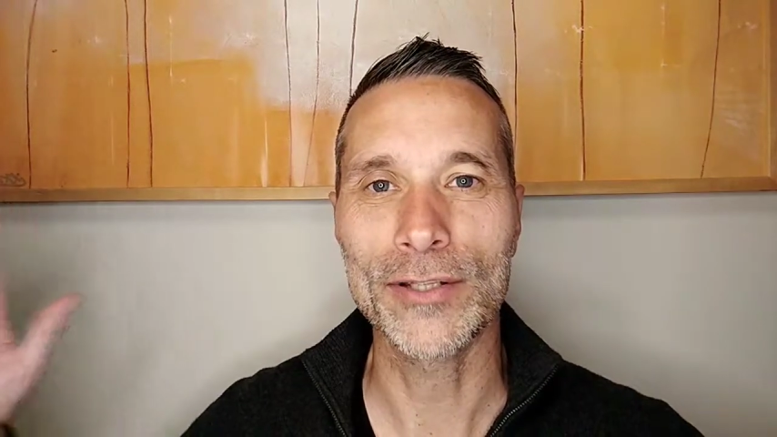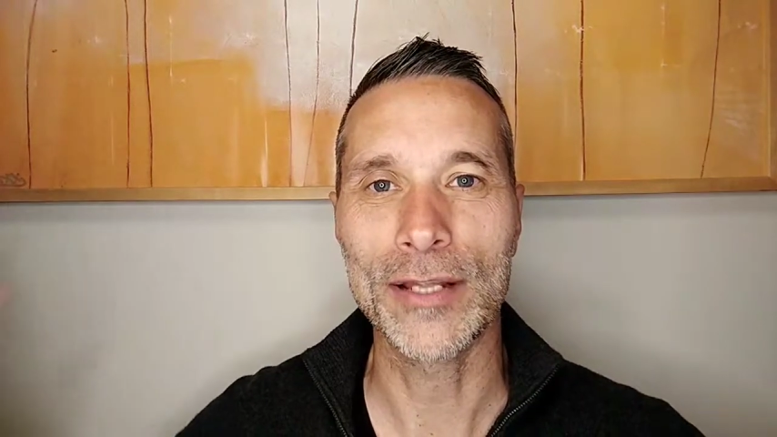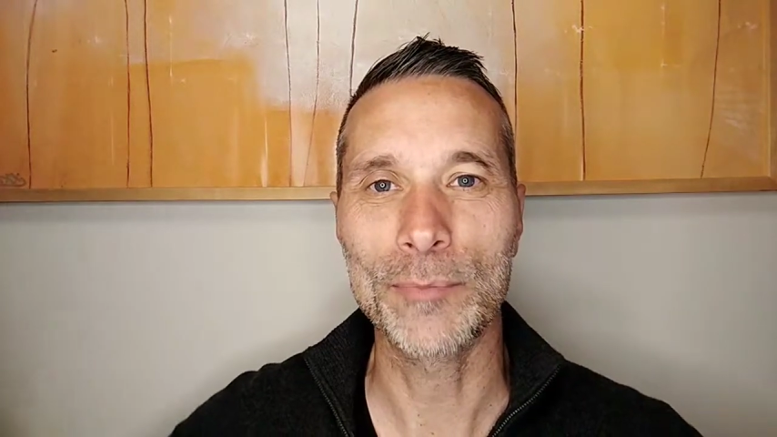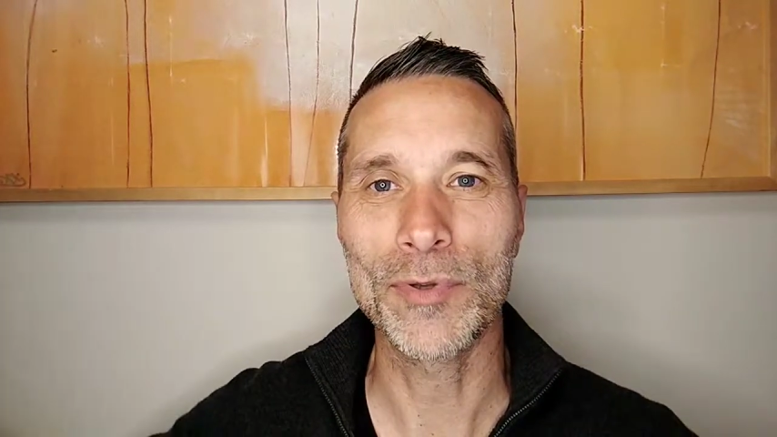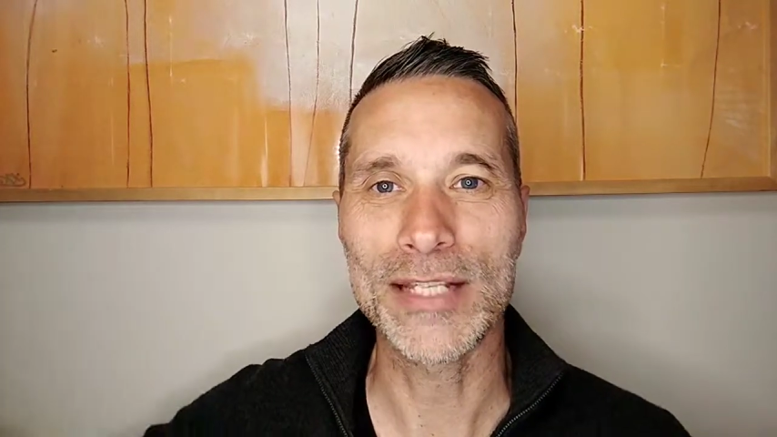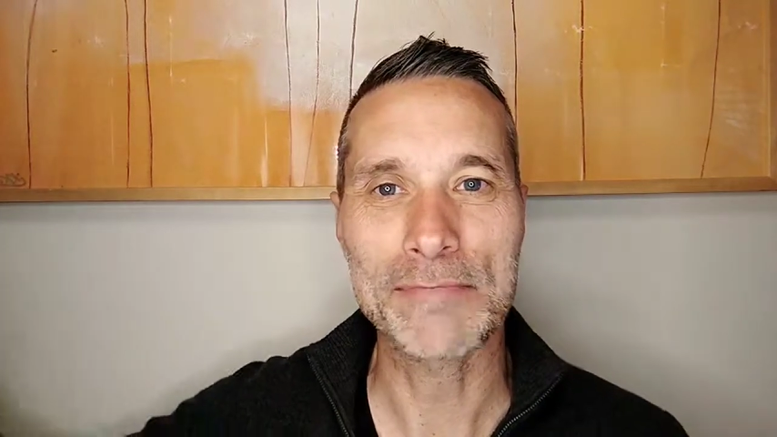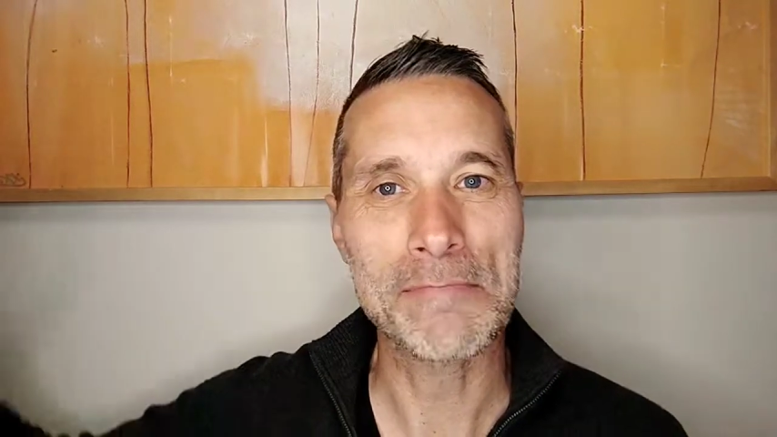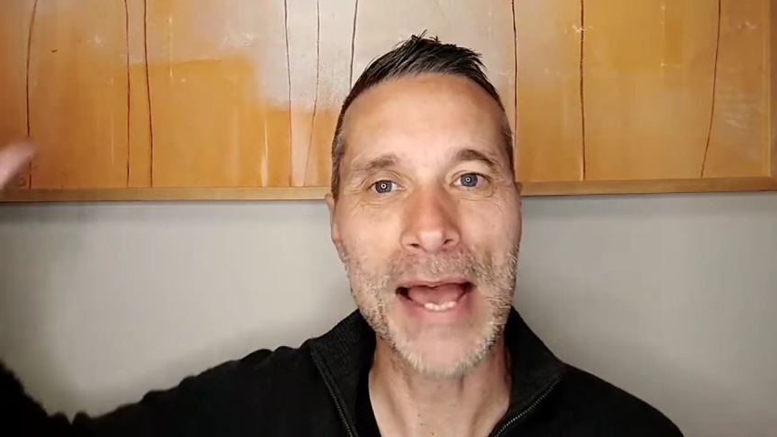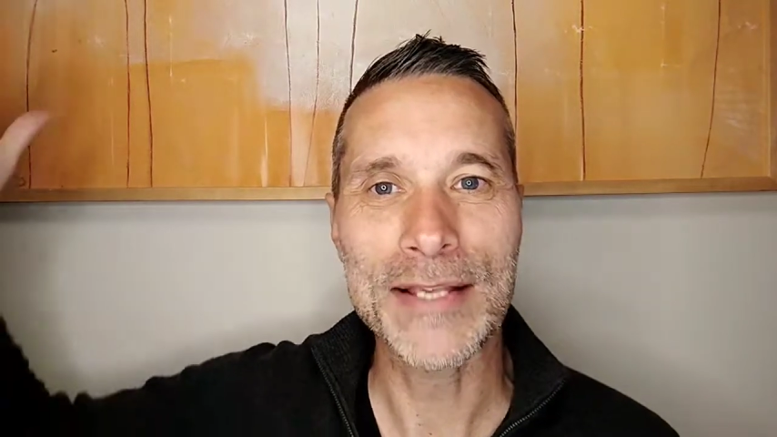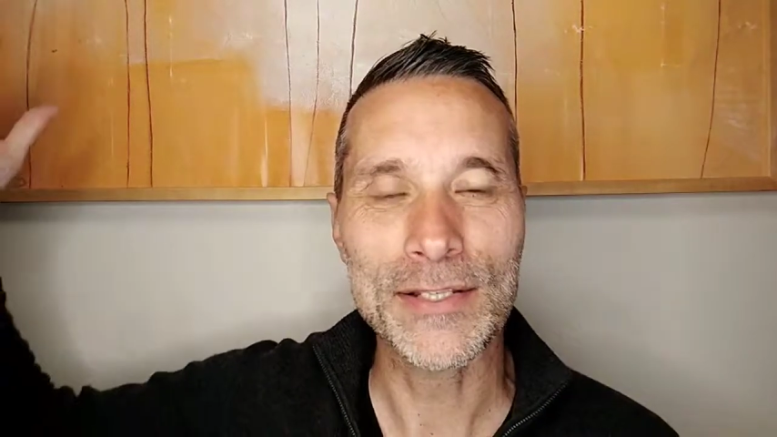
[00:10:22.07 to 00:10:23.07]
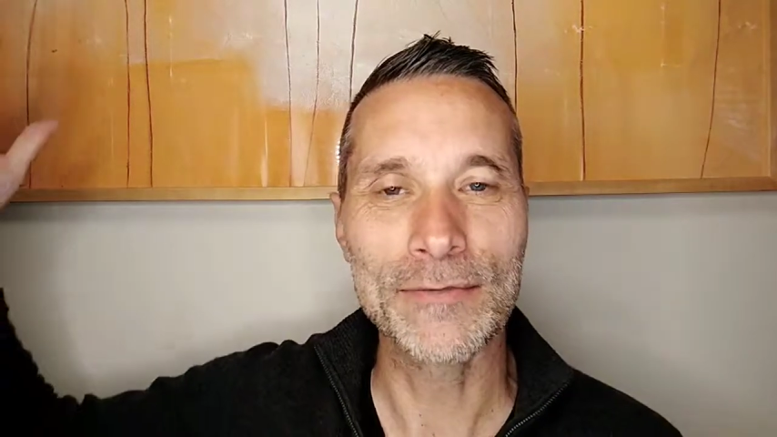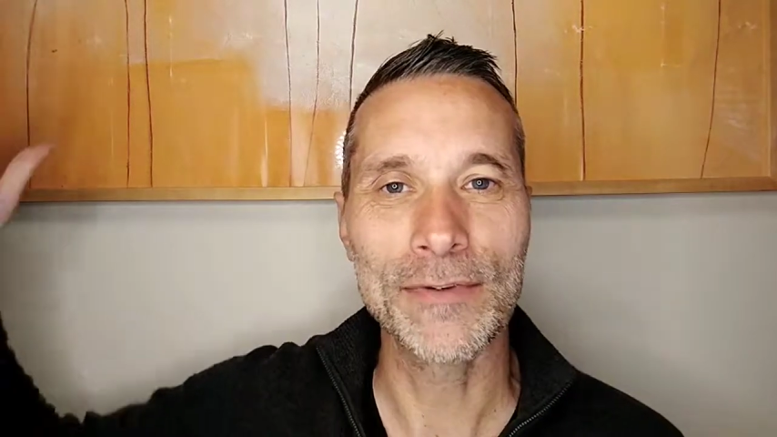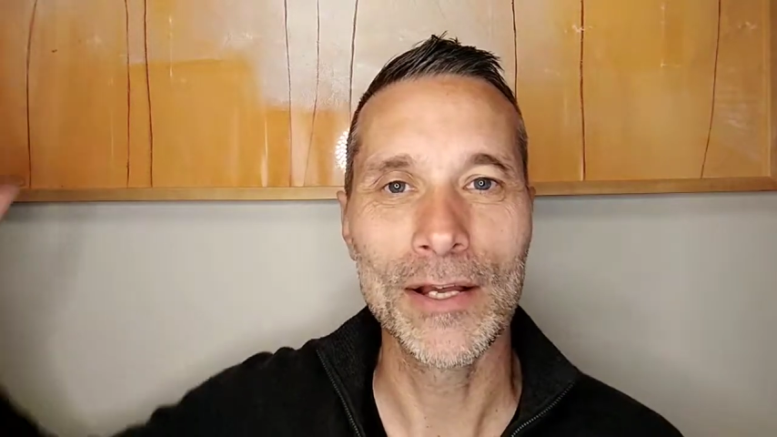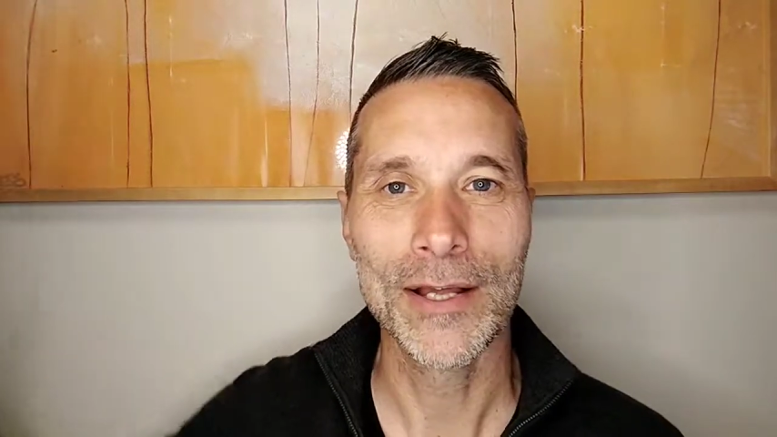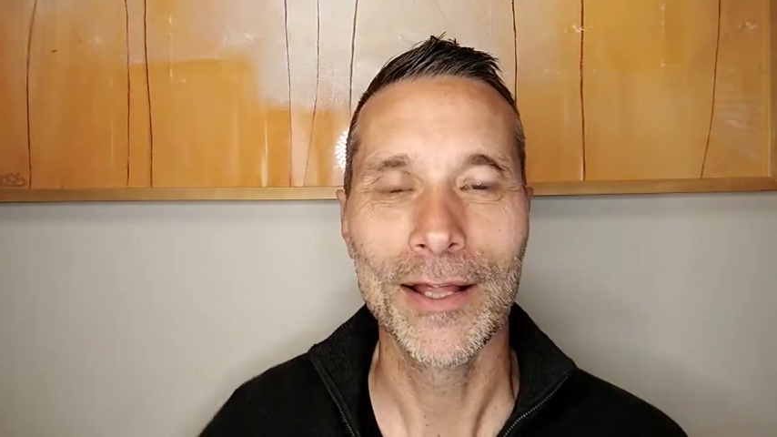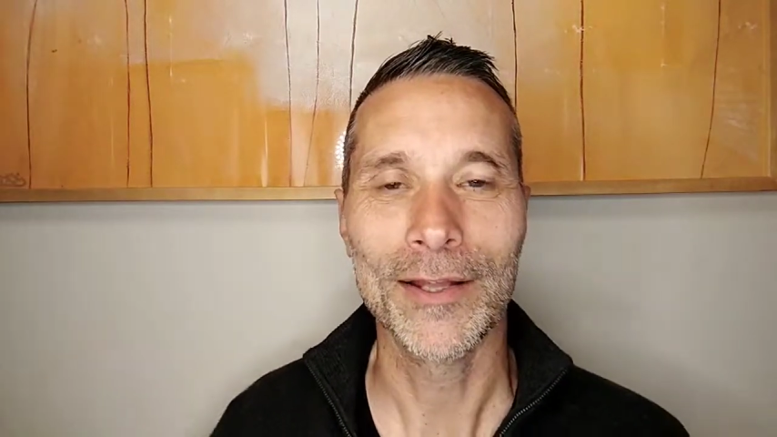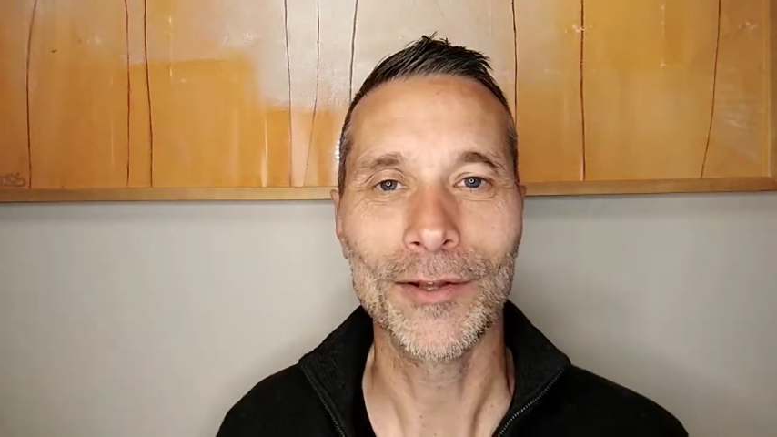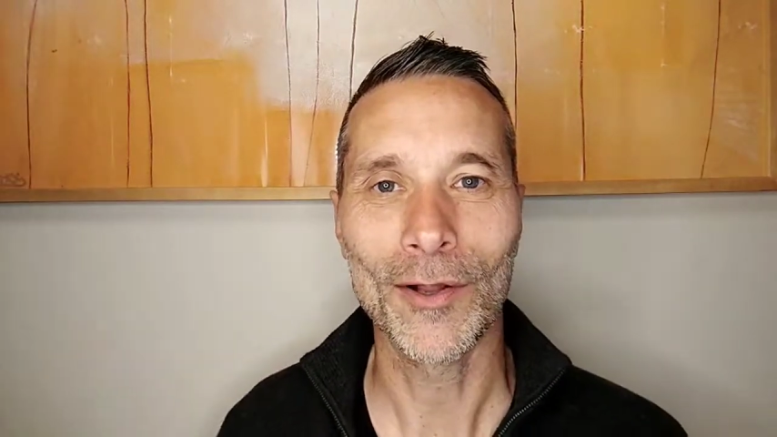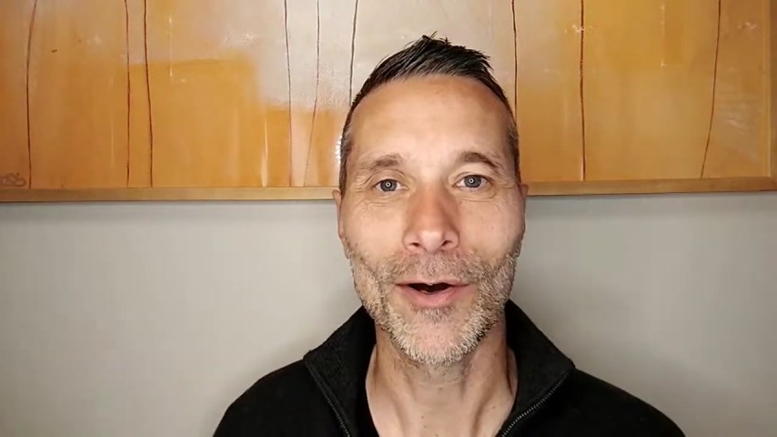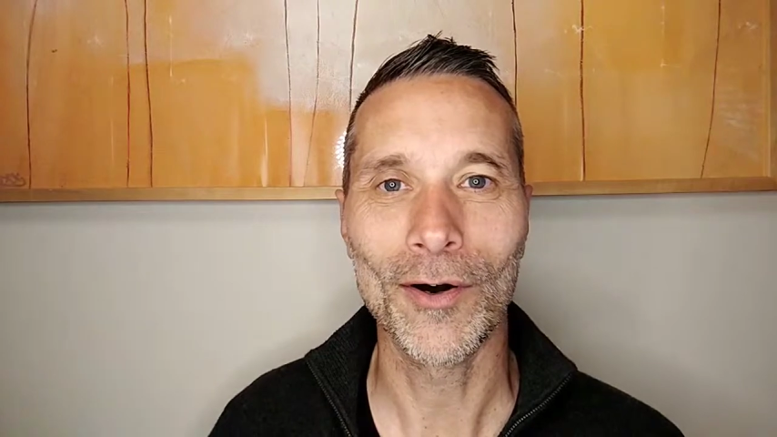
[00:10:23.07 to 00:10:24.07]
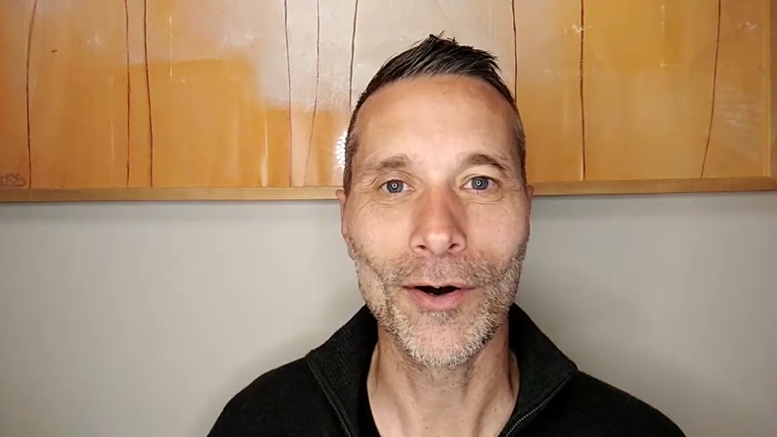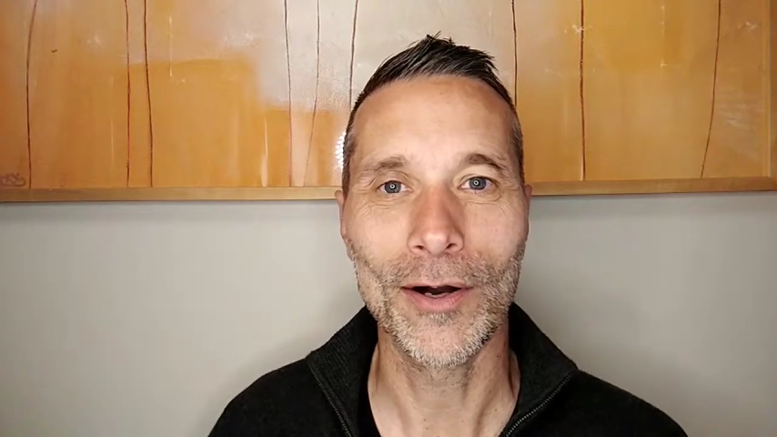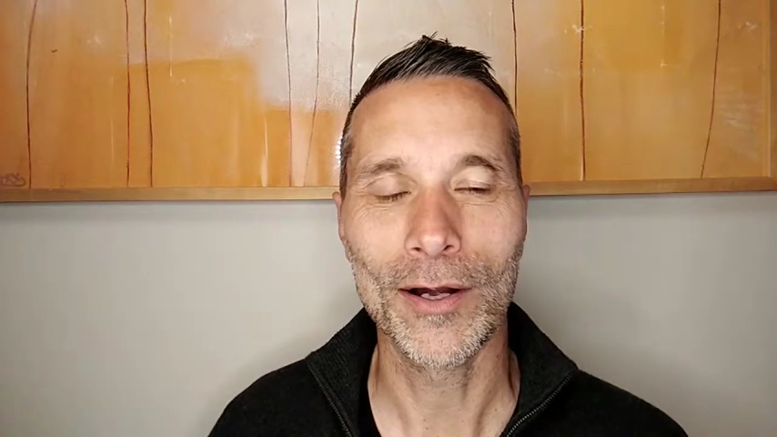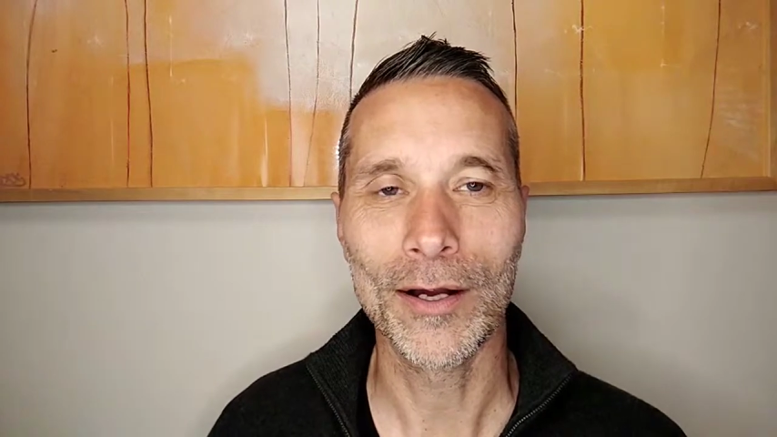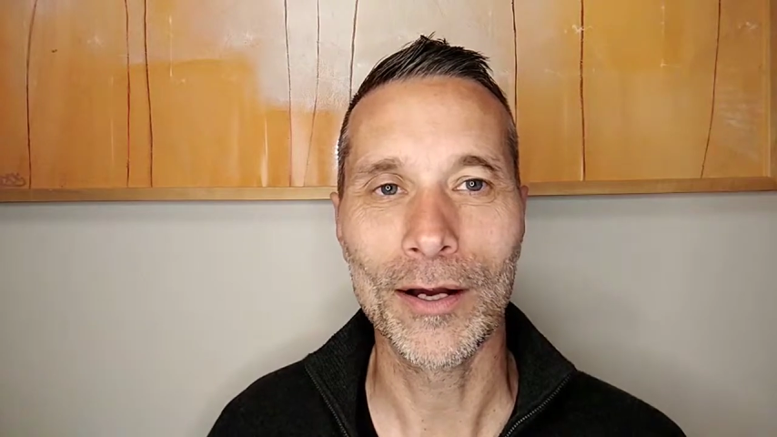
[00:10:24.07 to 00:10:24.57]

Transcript: and they put these massive, long.